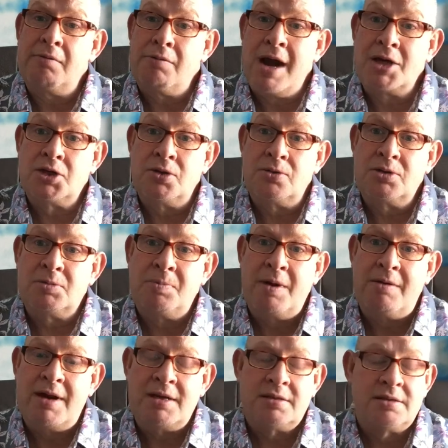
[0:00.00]
Rational
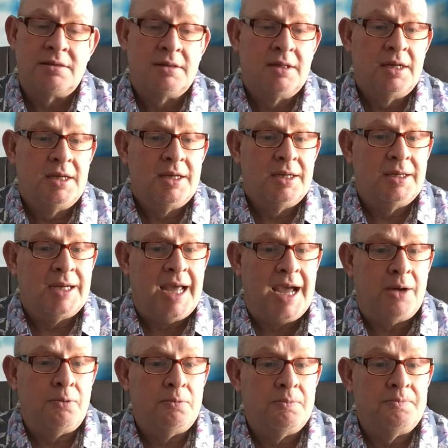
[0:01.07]
Spirits.
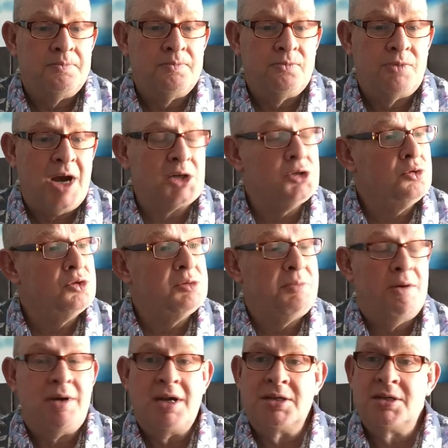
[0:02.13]
Now, Rational
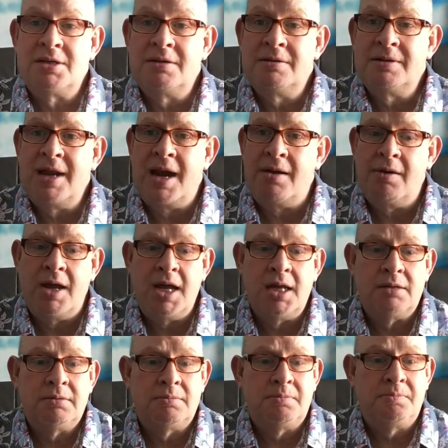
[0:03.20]
Spirits, they're
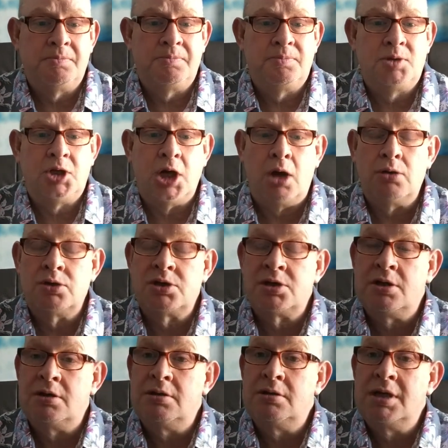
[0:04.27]
a
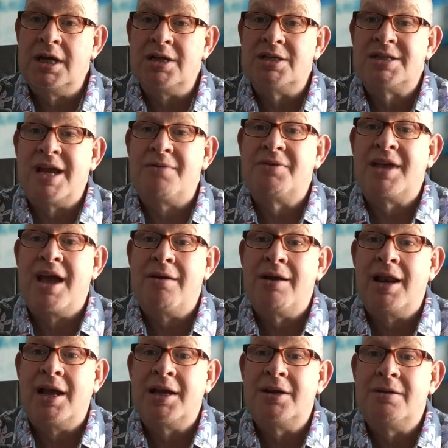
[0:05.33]
Charleston in South
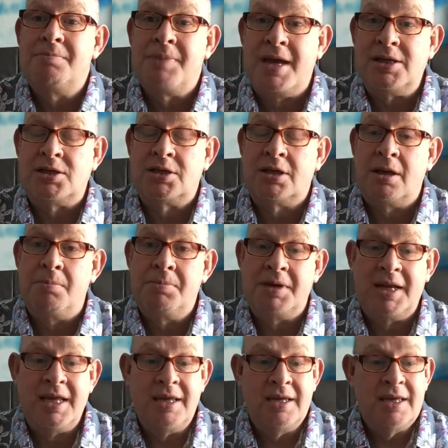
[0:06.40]
Carolina based
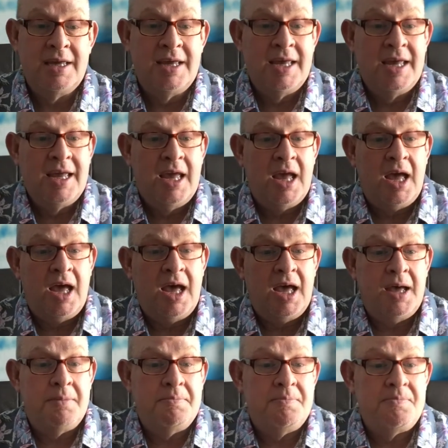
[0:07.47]
company.
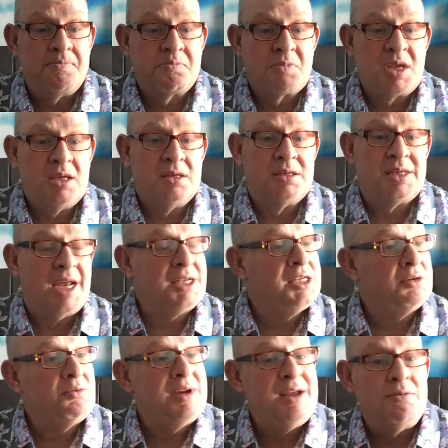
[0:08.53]

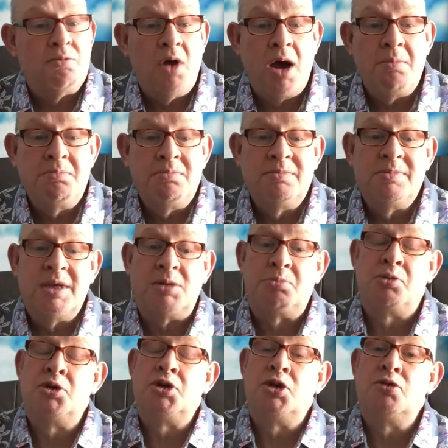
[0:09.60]
Santeria Rum is
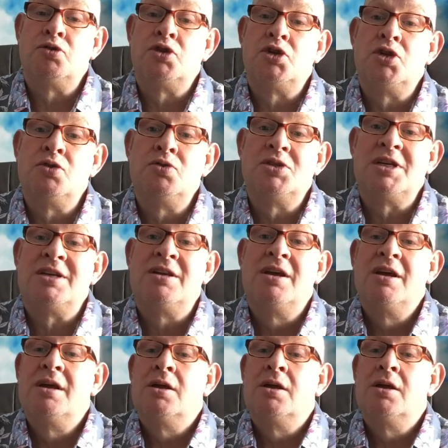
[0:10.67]
produced using